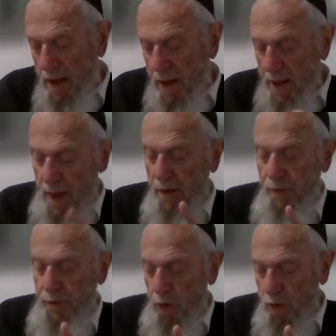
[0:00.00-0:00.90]
And
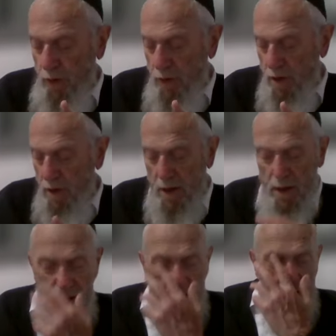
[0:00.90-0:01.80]
therefore,
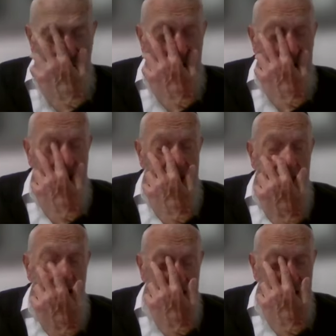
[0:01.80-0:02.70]
it
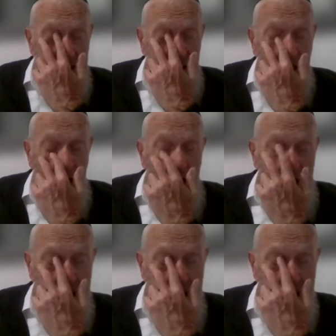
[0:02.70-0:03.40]
says, Lo they